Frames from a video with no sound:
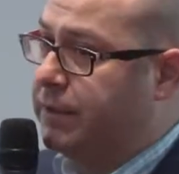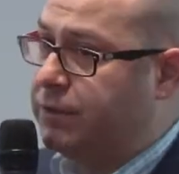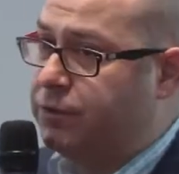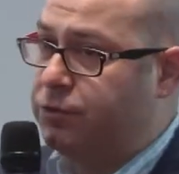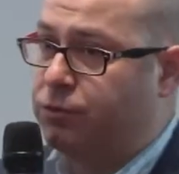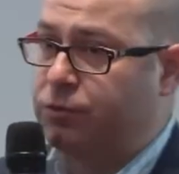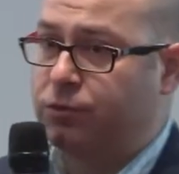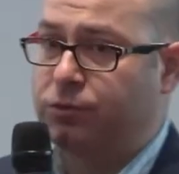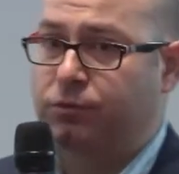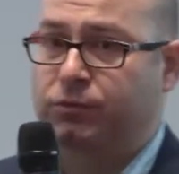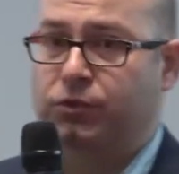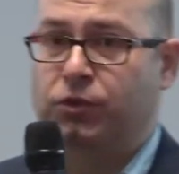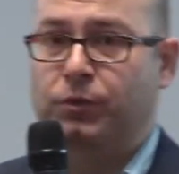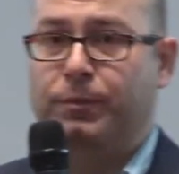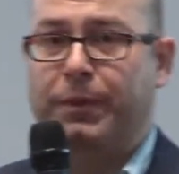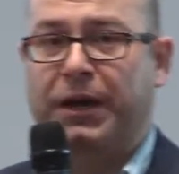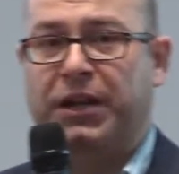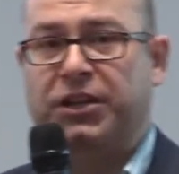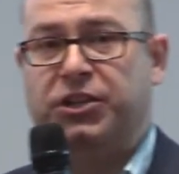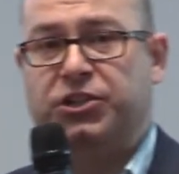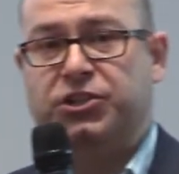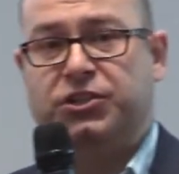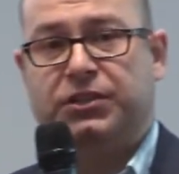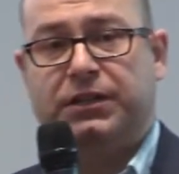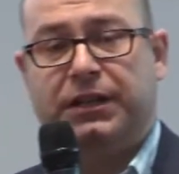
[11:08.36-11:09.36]
to
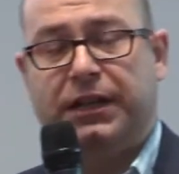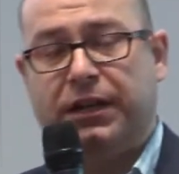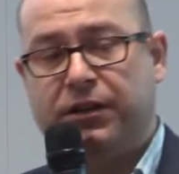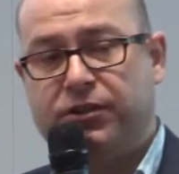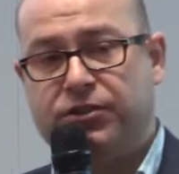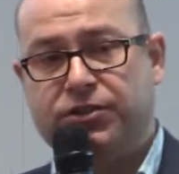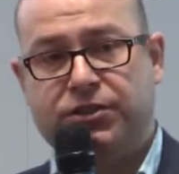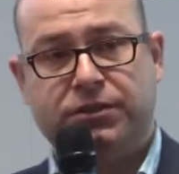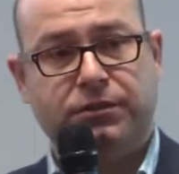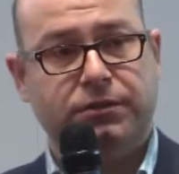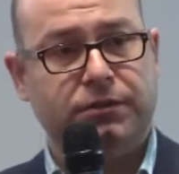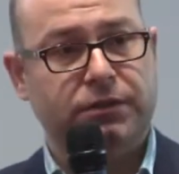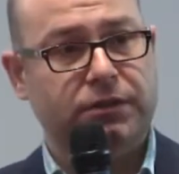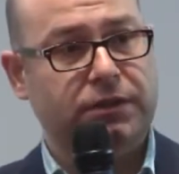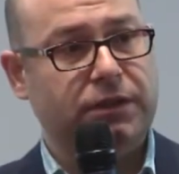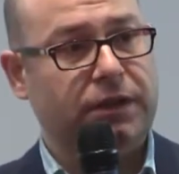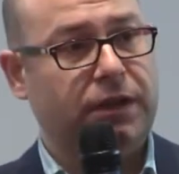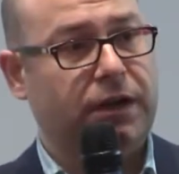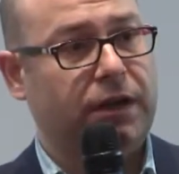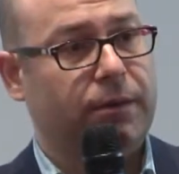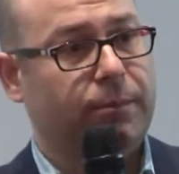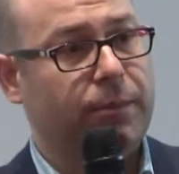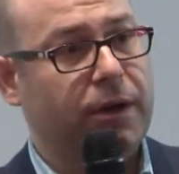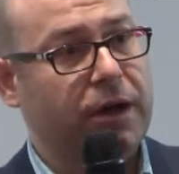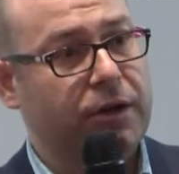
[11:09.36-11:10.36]
manage large
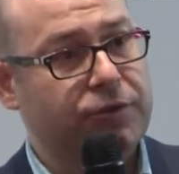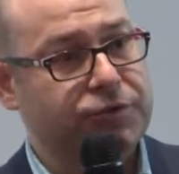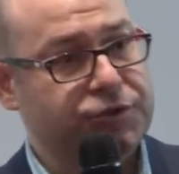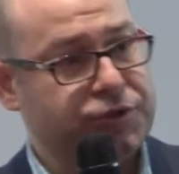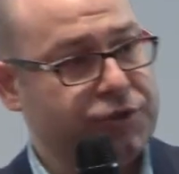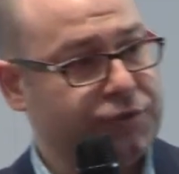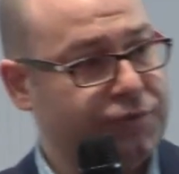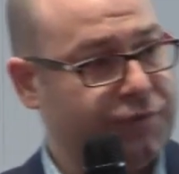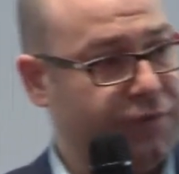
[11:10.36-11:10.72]
amounts of